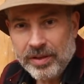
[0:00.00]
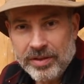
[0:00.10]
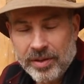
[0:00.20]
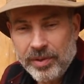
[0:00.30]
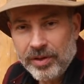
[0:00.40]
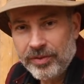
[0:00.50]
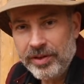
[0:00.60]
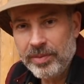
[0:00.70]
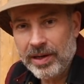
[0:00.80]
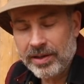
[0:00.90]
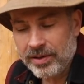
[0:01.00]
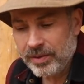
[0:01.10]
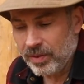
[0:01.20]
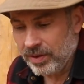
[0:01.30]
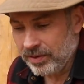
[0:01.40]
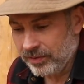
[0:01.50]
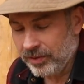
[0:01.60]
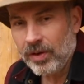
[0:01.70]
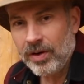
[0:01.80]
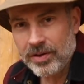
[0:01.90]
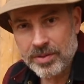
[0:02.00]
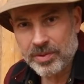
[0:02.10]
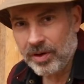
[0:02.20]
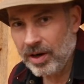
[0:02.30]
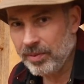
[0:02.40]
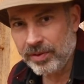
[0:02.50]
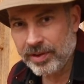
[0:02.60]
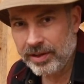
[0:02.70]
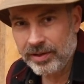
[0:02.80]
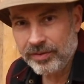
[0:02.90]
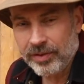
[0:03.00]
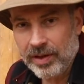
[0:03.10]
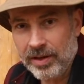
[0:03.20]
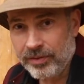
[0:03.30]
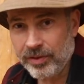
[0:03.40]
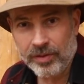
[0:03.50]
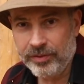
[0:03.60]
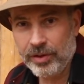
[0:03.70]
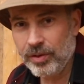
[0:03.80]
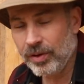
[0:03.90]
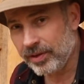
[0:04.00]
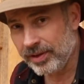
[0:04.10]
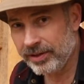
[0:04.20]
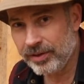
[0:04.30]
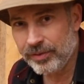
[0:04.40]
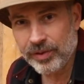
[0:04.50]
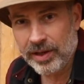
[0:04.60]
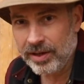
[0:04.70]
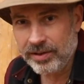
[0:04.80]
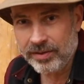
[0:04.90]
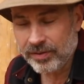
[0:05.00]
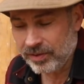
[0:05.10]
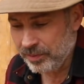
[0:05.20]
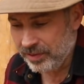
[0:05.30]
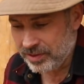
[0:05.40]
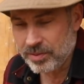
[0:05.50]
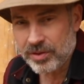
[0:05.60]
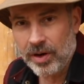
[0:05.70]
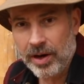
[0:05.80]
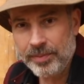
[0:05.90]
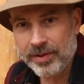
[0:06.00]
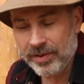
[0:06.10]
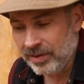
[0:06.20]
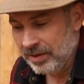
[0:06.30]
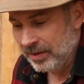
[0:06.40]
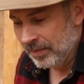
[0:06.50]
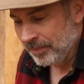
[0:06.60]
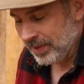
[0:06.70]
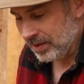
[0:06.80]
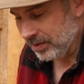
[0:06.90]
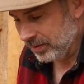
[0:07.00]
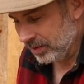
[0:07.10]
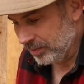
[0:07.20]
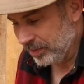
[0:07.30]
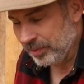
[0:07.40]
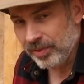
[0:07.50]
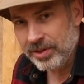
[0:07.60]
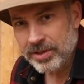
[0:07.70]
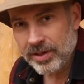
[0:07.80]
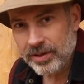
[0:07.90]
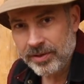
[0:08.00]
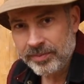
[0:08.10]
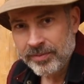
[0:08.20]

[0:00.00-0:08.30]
Just give me your feedback otherwise. If you are a subscriber, thank you for that. If you're a viewer, thank you for that. You don't have to be subscribed to be appreciated.